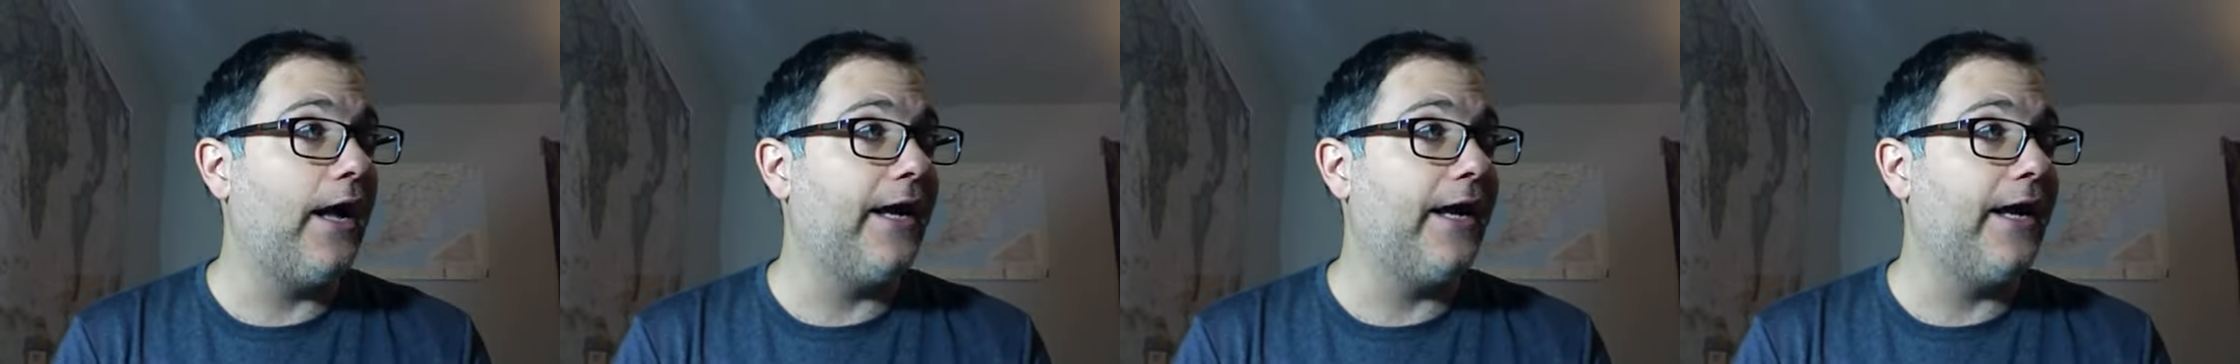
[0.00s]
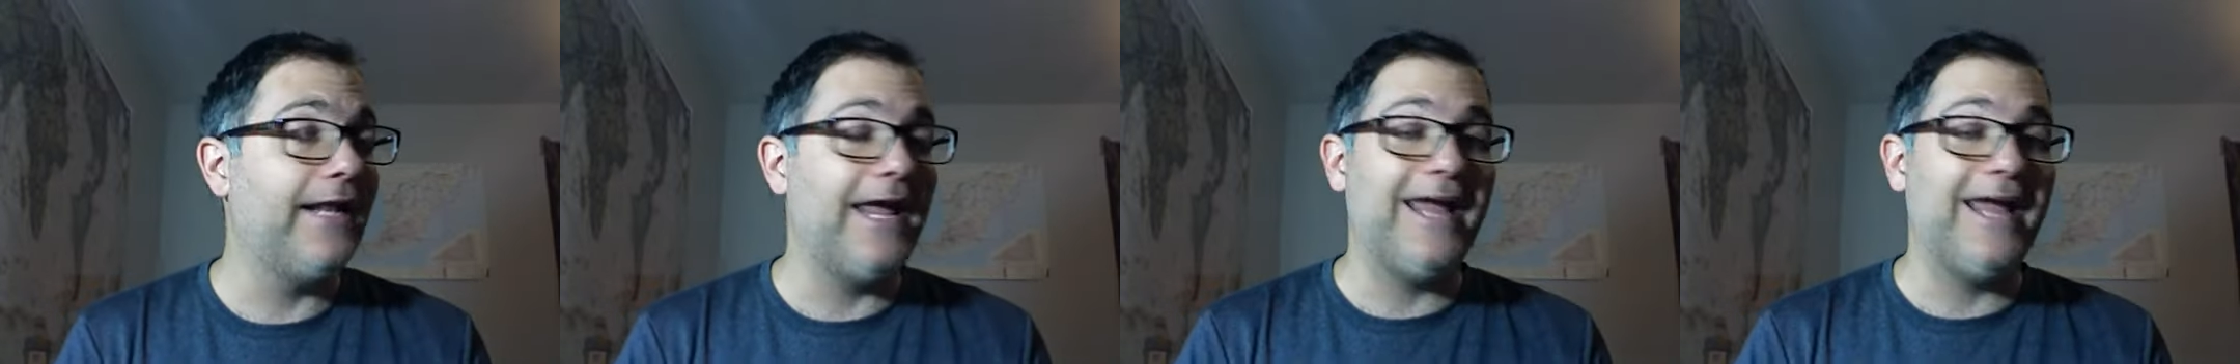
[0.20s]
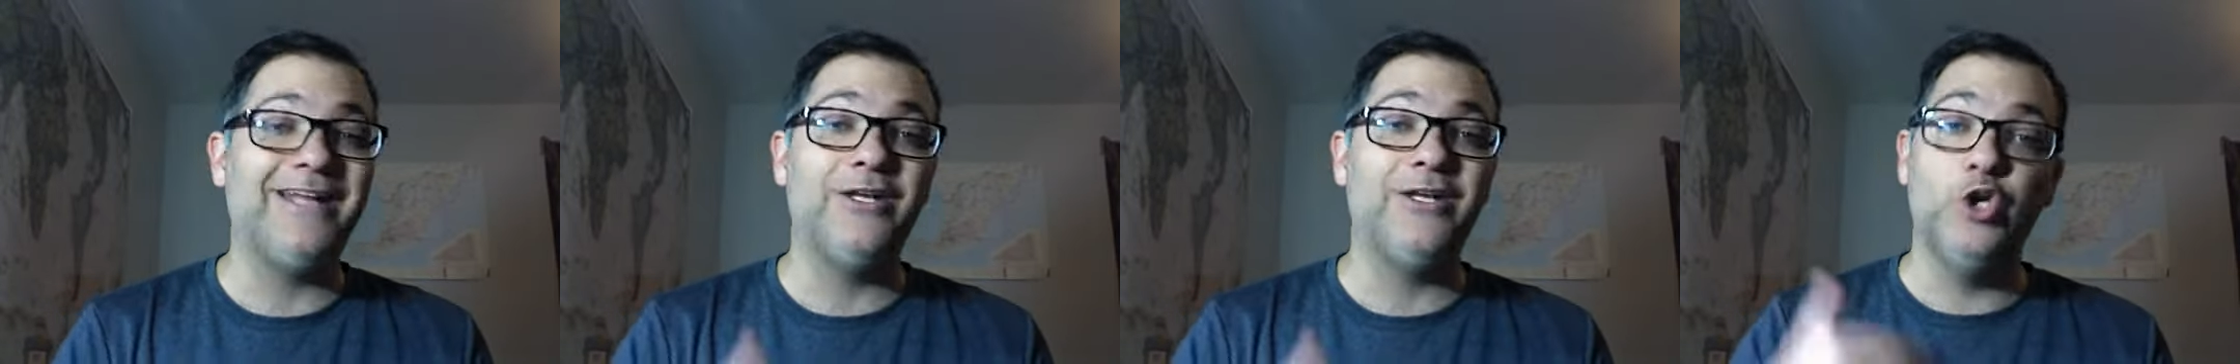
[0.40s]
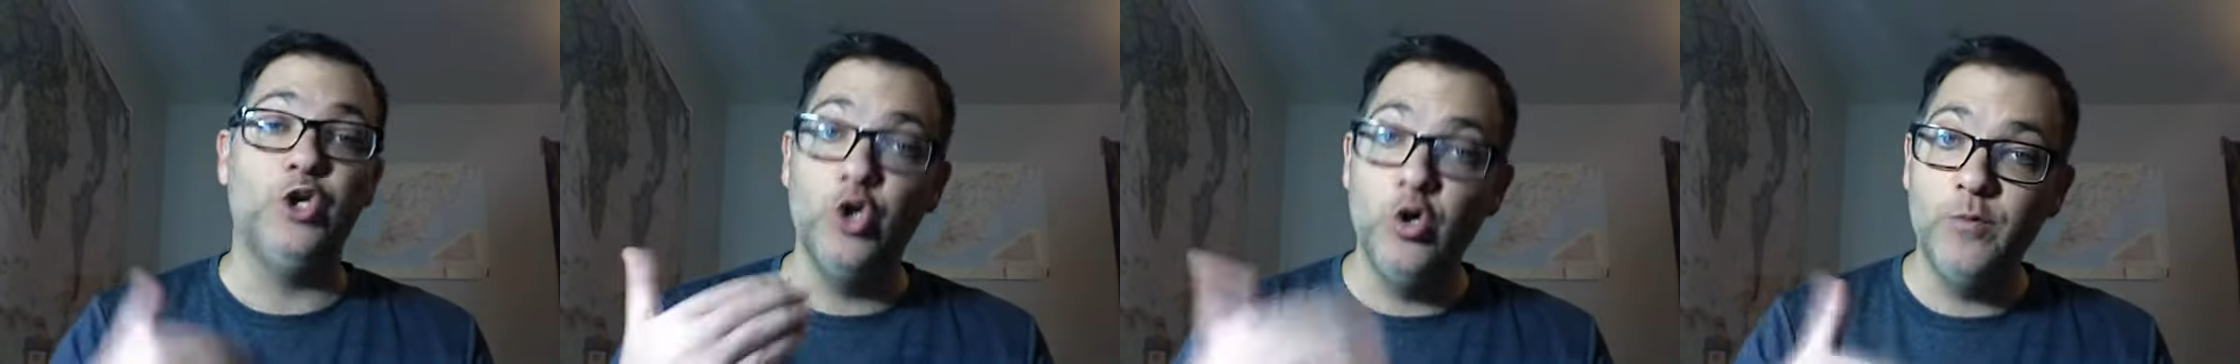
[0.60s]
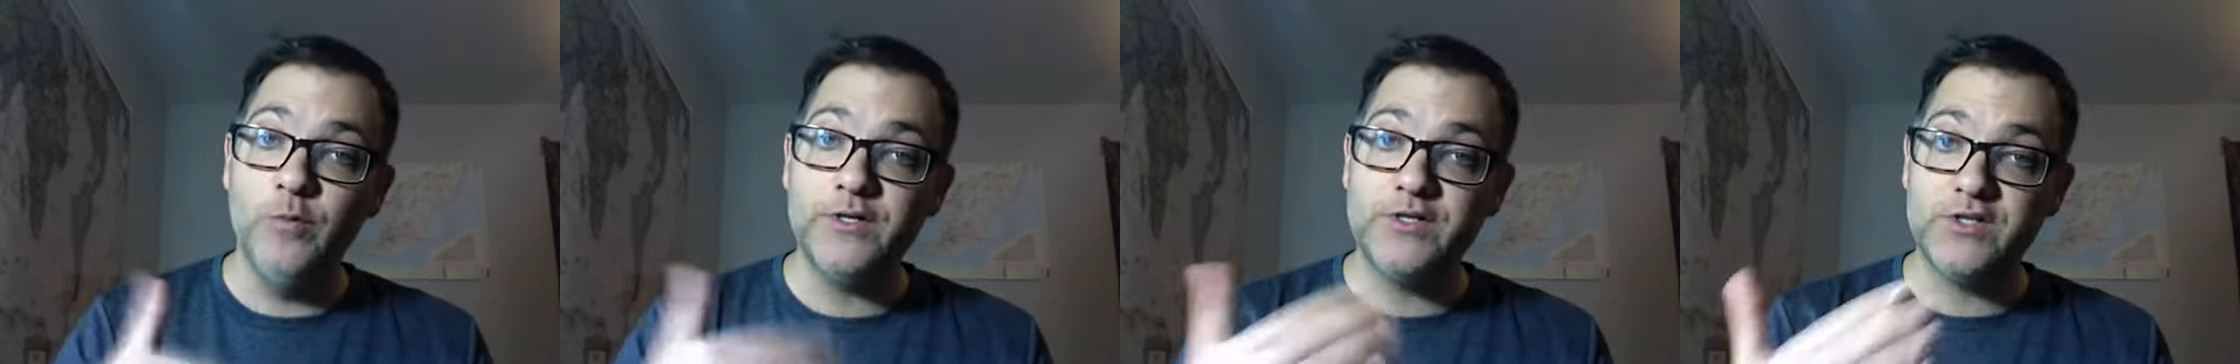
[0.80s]
in a
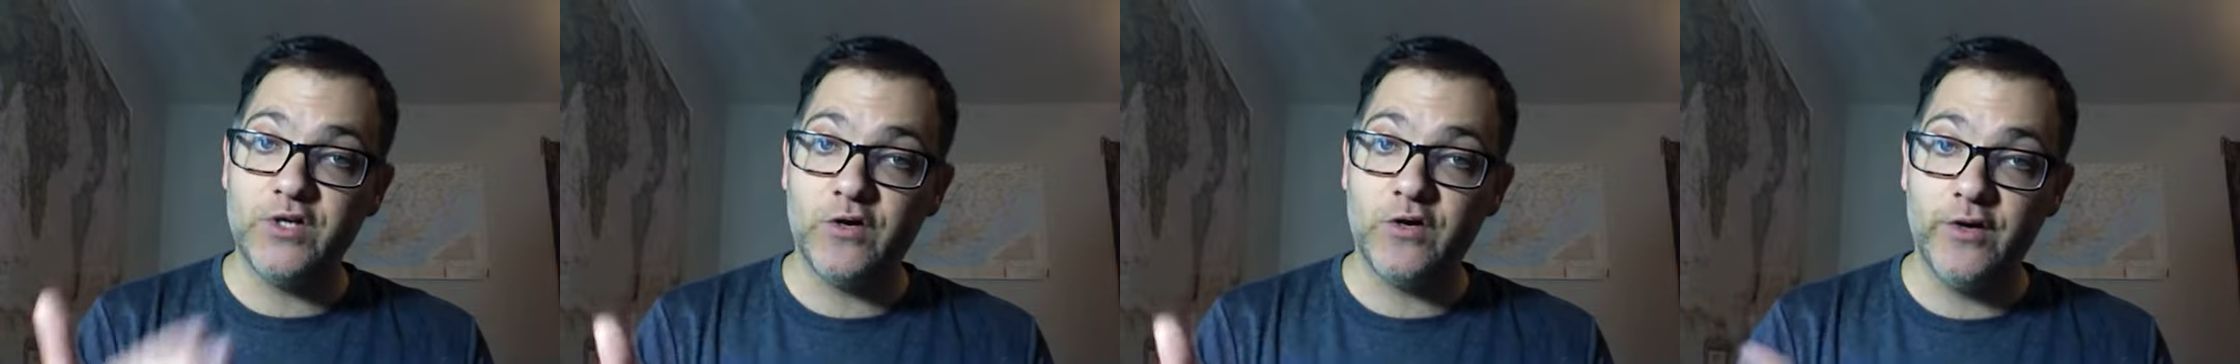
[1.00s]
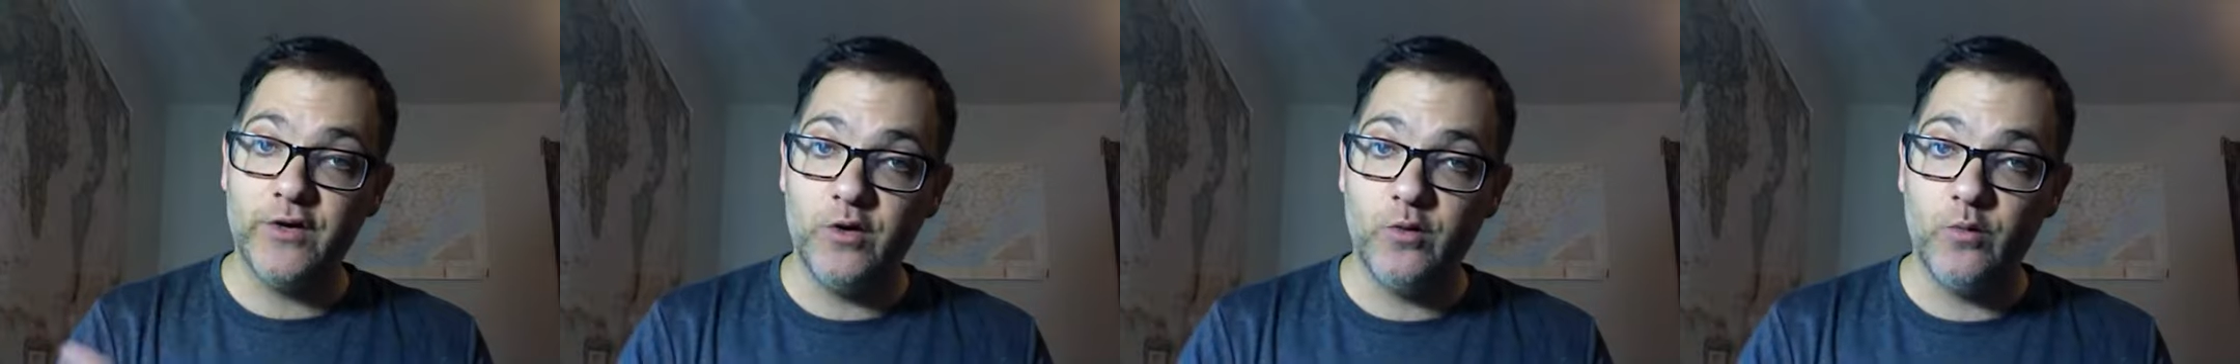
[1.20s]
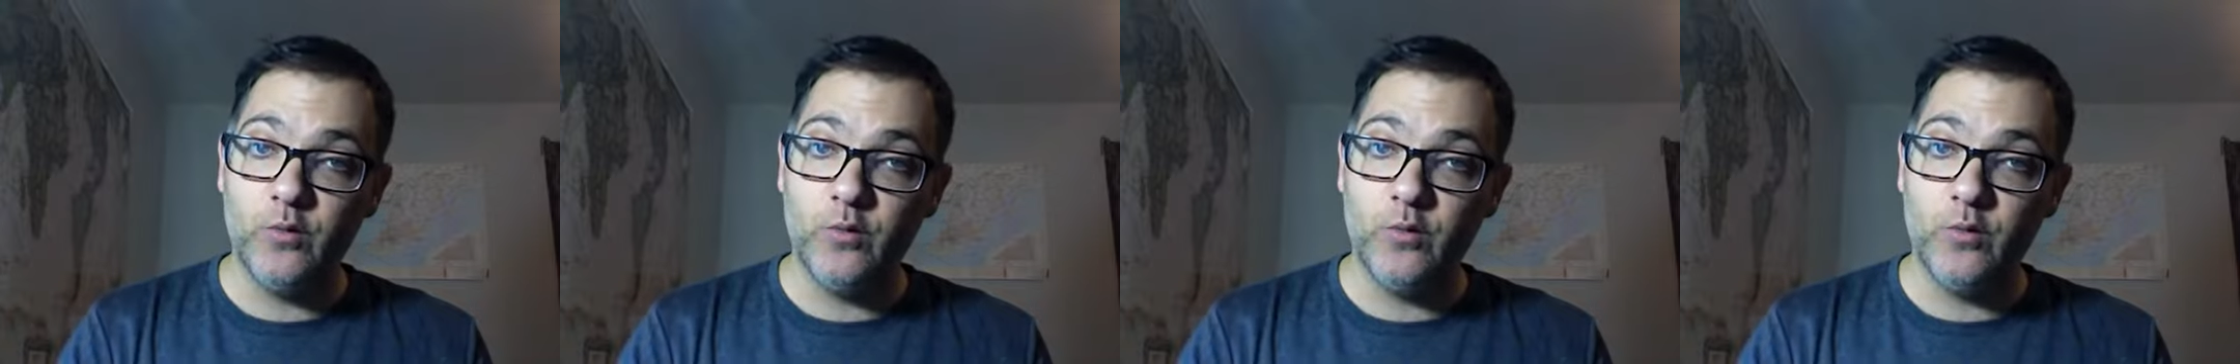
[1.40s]
new material,